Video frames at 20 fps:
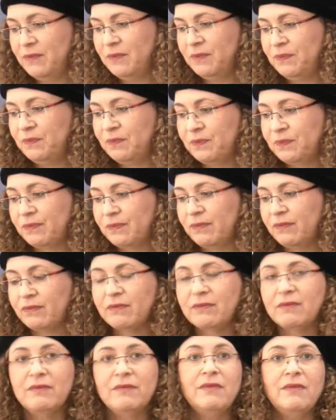
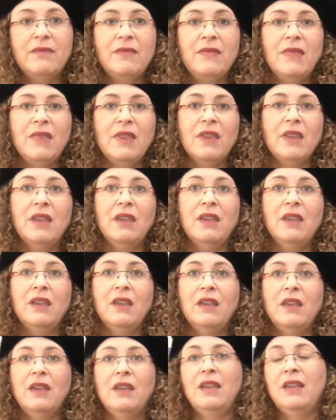
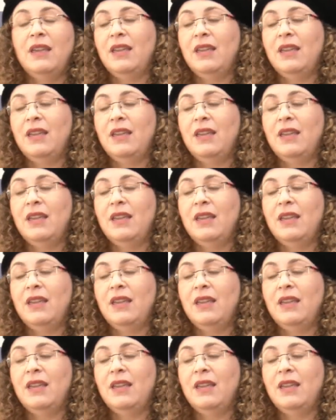[no speech]